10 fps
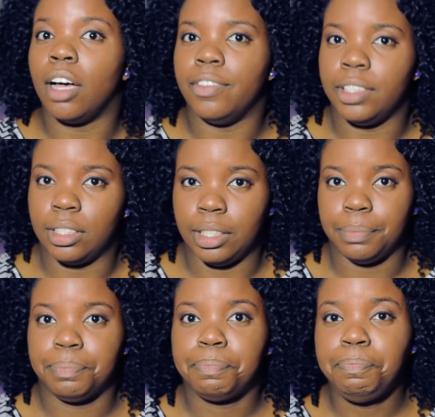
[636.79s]
obviously
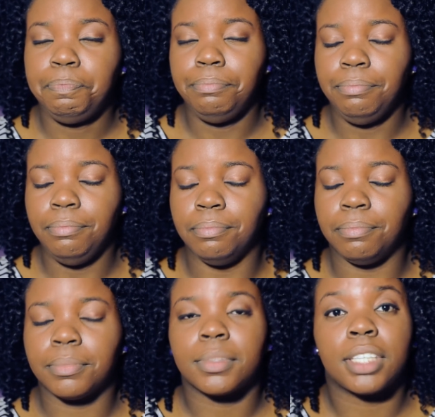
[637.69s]

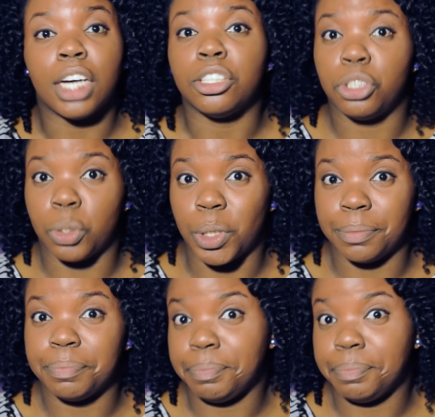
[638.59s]
cut short.